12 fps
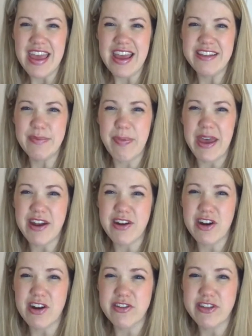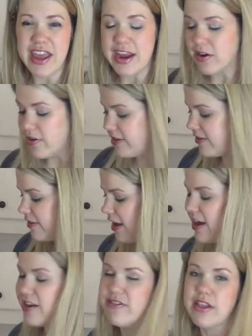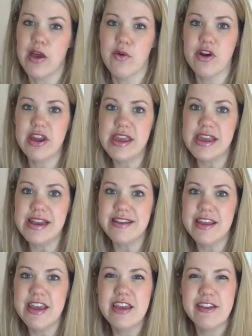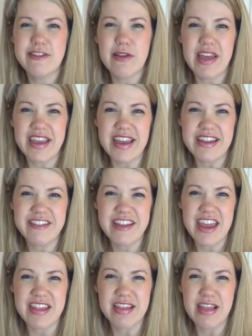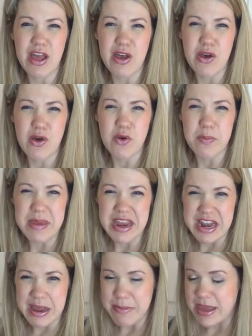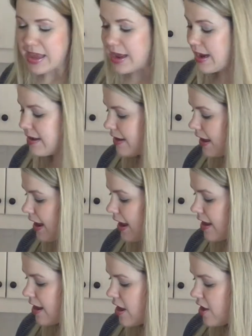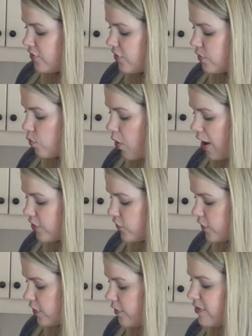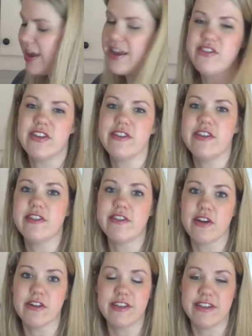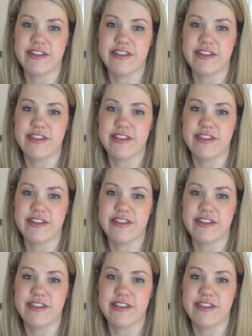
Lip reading: it's better to err on the side of lower heat. So like I said, low, medium heat, and just watch for those edges to start to